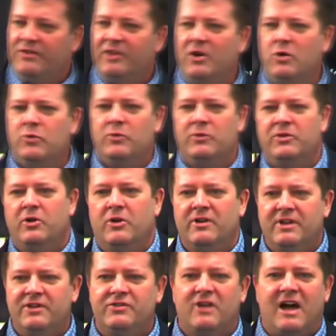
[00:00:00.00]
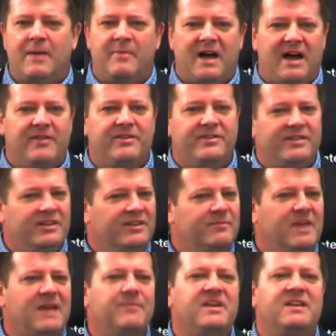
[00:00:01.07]
So your initial
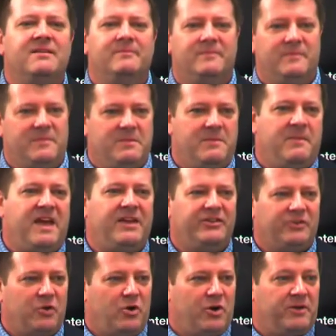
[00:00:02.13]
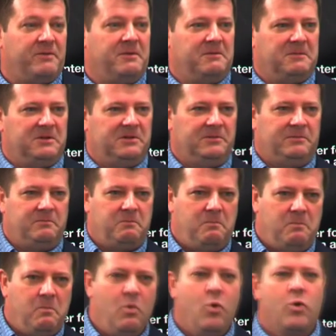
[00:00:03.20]
hypotheses may be based on
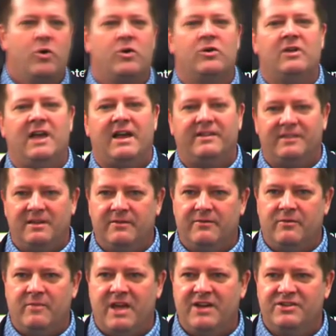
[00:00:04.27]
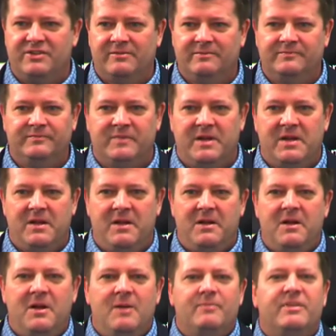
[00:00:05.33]
more or less information,
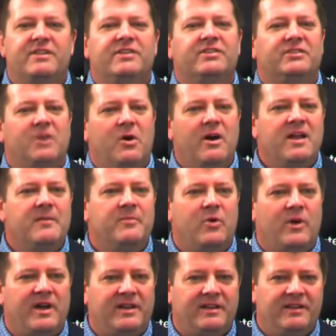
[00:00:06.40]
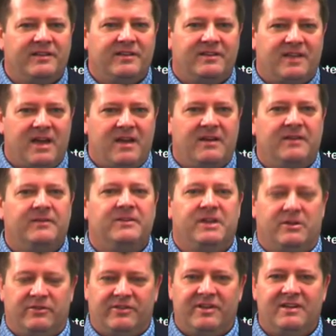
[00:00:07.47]
but the starting point is to say,
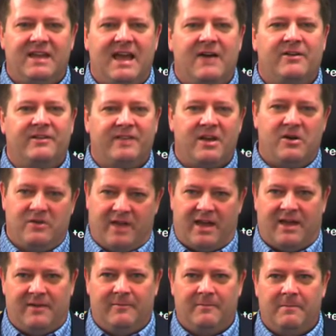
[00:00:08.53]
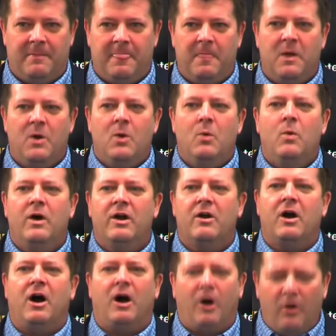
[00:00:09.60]
sit down and say, okay, what
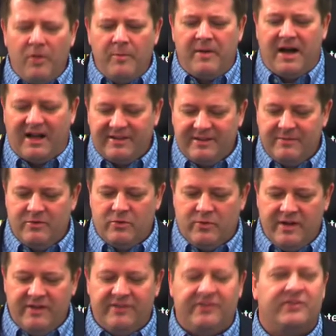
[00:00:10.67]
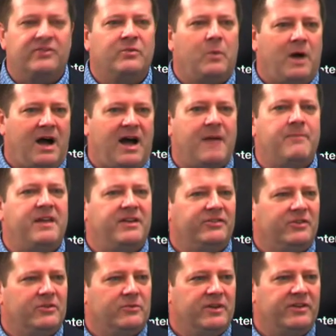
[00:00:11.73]
are all the possible reasons why,
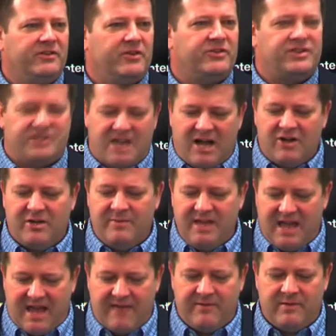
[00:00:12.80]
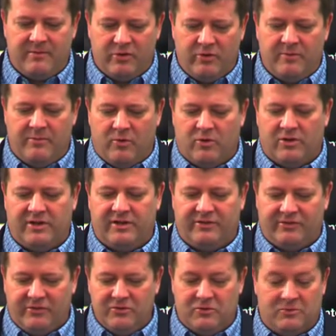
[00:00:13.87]
based on research, a child could be doing poorly
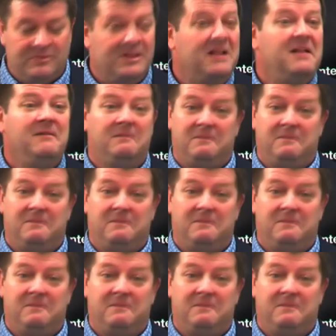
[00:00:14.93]
in school?